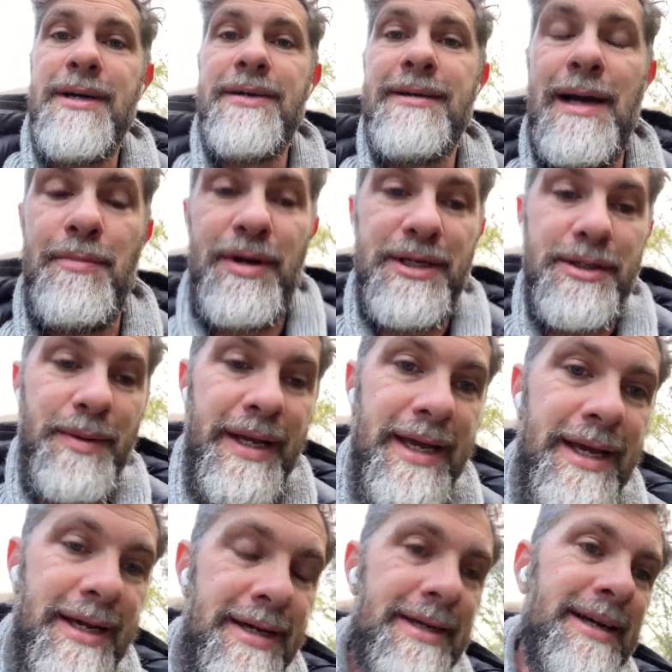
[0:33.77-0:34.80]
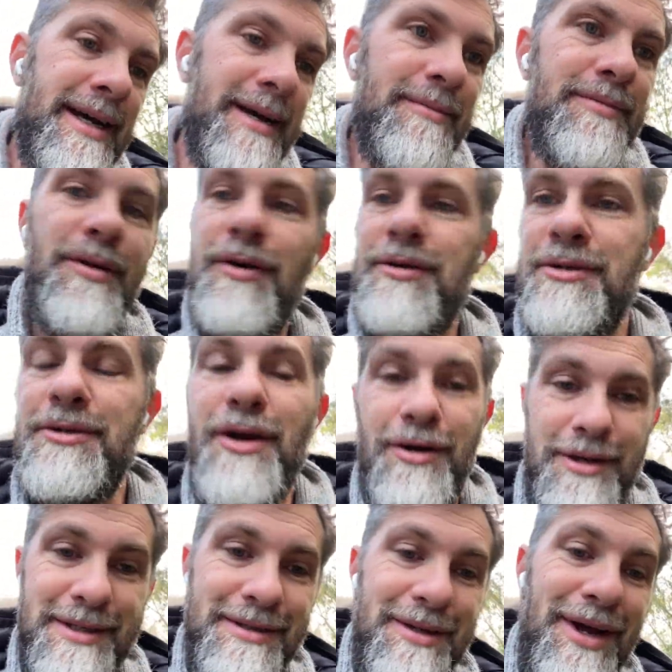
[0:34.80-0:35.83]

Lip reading: That bugs me. Not because